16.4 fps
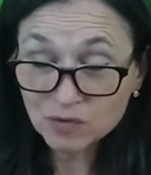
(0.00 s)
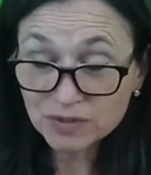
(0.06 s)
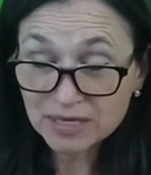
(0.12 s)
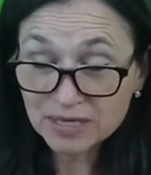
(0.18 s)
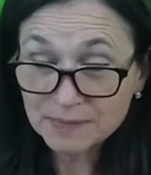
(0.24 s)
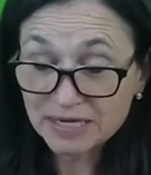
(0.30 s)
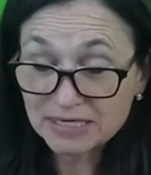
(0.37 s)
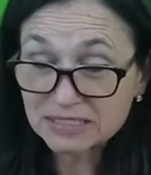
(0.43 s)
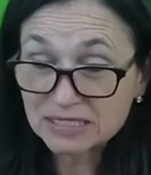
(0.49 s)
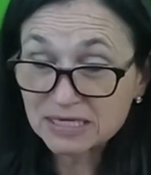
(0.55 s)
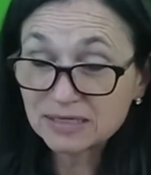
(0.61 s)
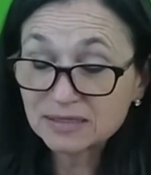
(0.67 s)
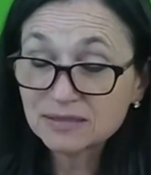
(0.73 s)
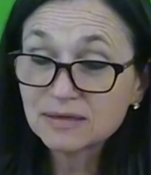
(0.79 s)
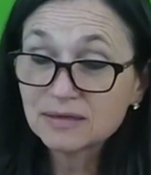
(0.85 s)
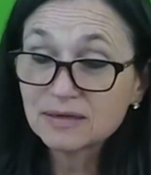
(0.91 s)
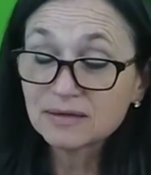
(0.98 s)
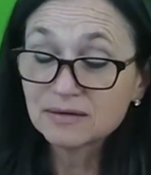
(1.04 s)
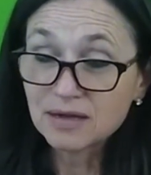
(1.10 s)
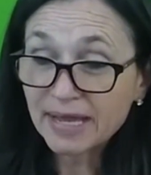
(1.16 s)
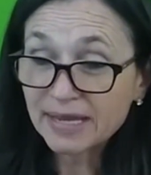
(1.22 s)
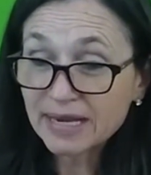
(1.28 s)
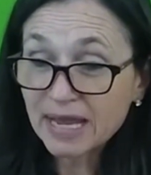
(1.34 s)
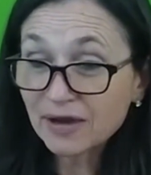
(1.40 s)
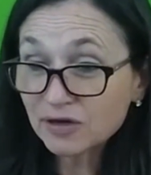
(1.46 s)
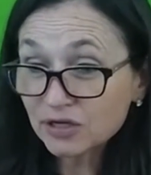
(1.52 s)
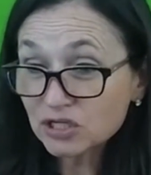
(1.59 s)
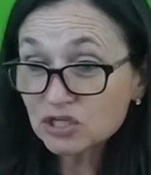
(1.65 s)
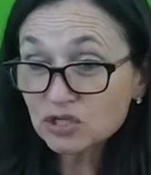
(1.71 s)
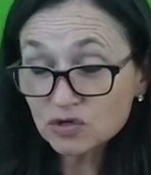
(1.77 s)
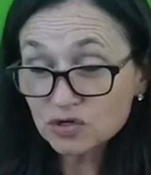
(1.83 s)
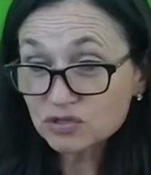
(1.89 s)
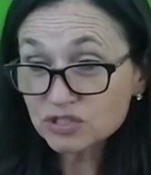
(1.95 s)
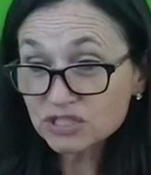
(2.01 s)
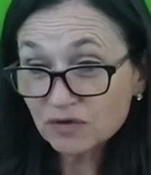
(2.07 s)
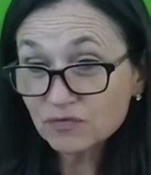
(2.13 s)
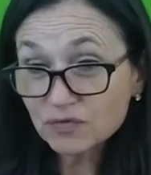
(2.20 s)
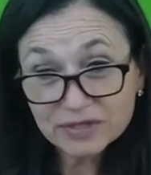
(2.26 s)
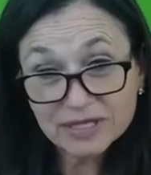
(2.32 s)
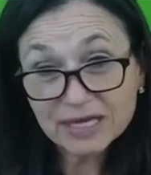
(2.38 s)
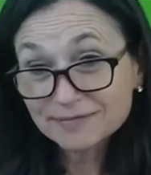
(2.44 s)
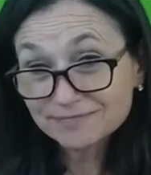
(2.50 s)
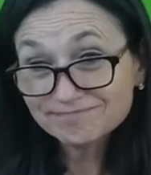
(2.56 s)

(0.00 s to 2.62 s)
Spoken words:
with MIT and how to do yourself with that.